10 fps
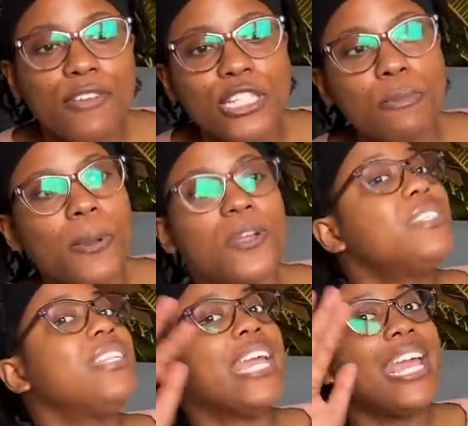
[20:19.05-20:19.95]
experienced,
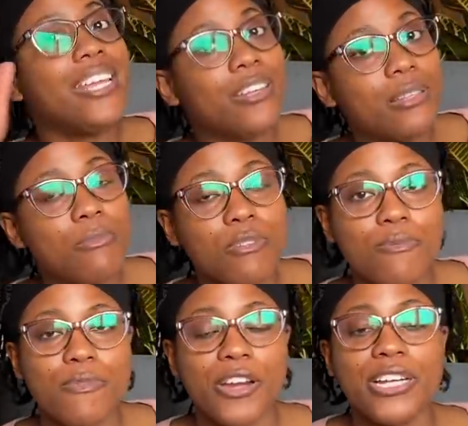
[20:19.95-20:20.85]
and they handle
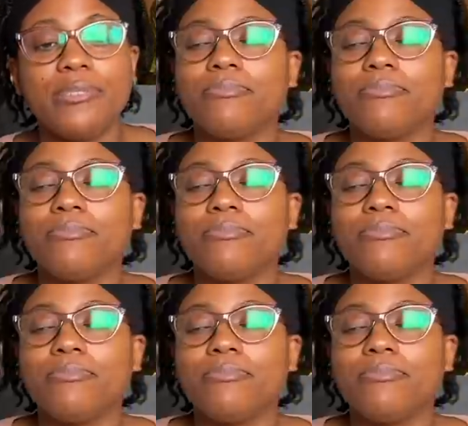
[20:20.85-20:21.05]
them very